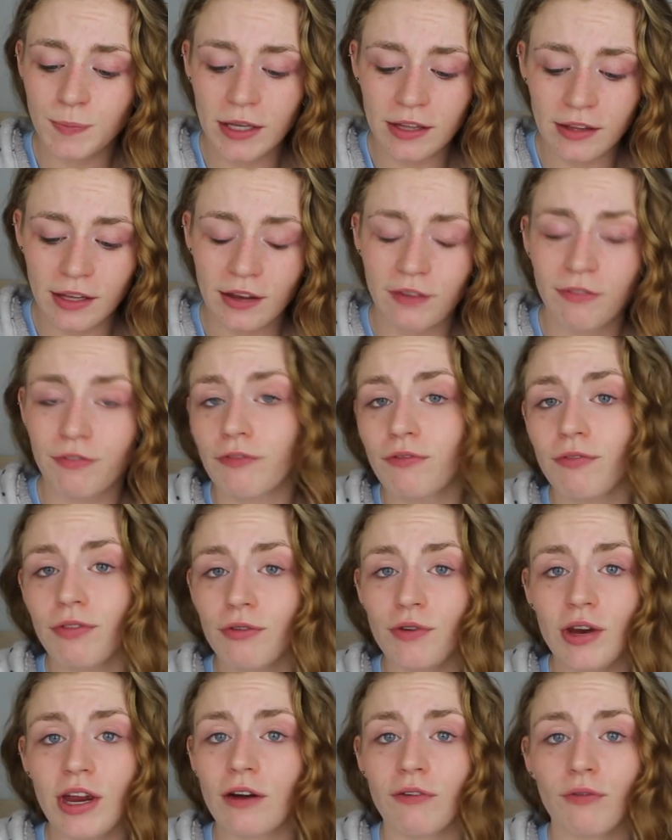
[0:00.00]
been like
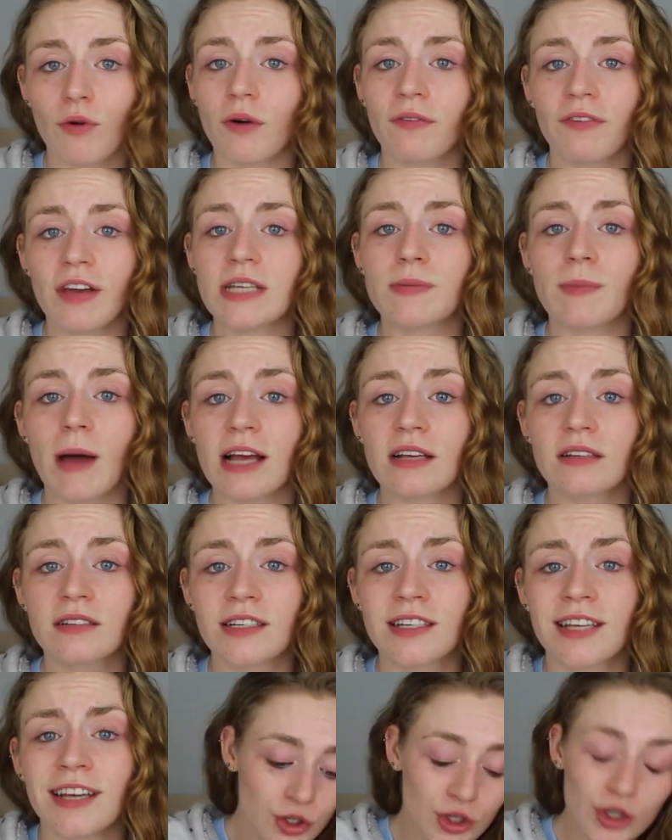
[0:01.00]
three or four face
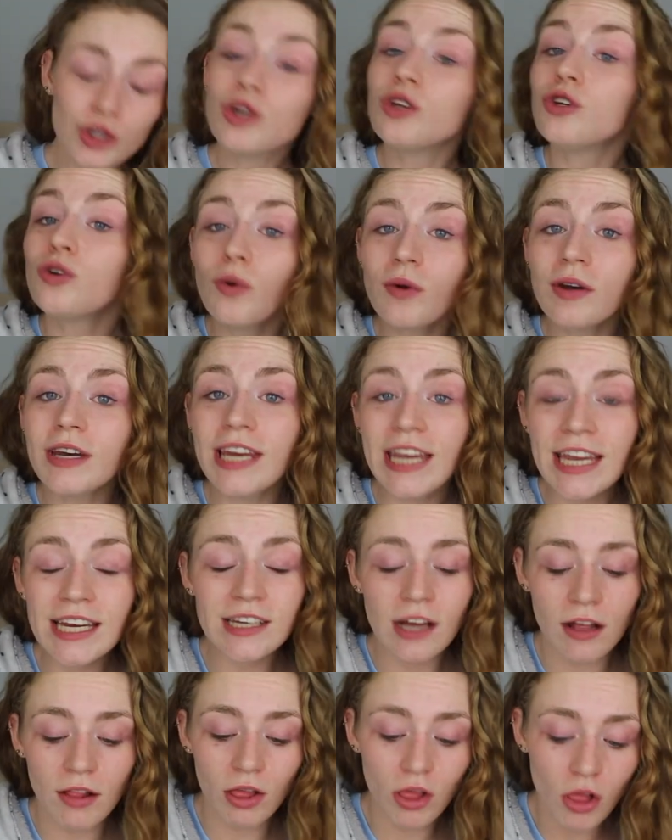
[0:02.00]
masks. So you don't
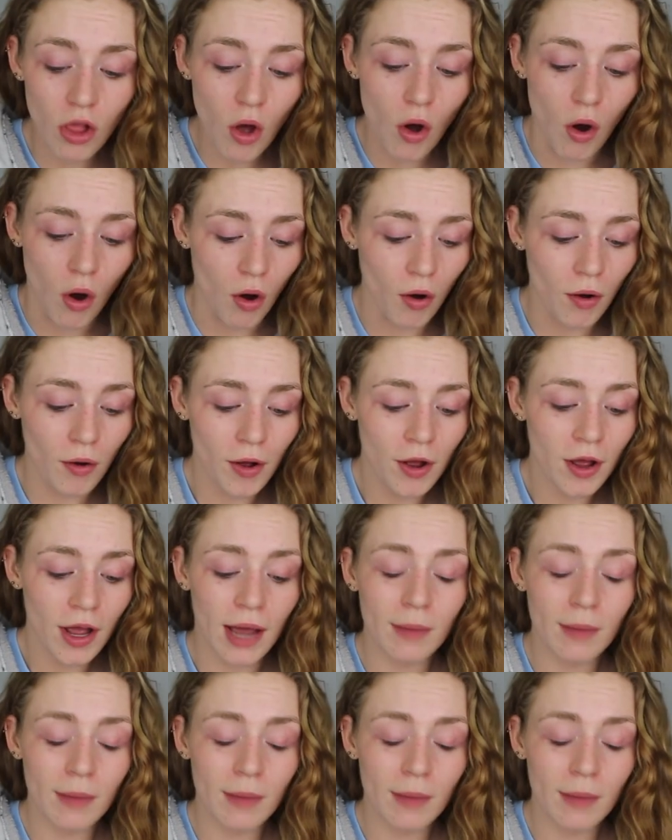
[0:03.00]
need a lot.